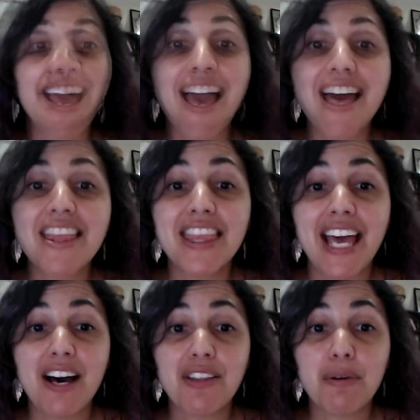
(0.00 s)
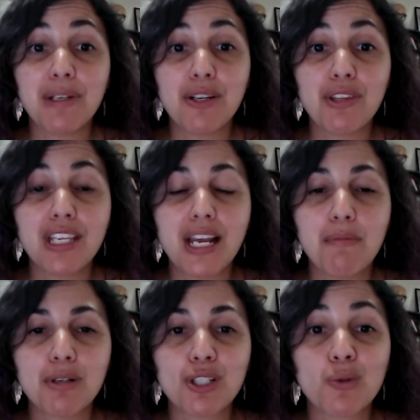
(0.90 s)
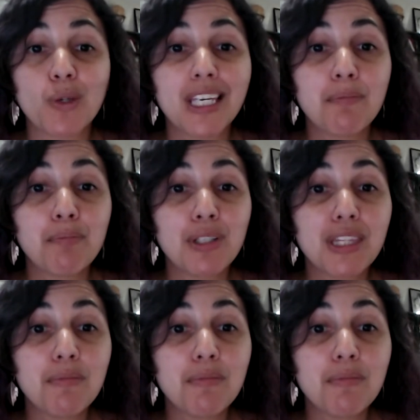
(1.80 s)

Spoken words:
Now that we know the numbers, we can put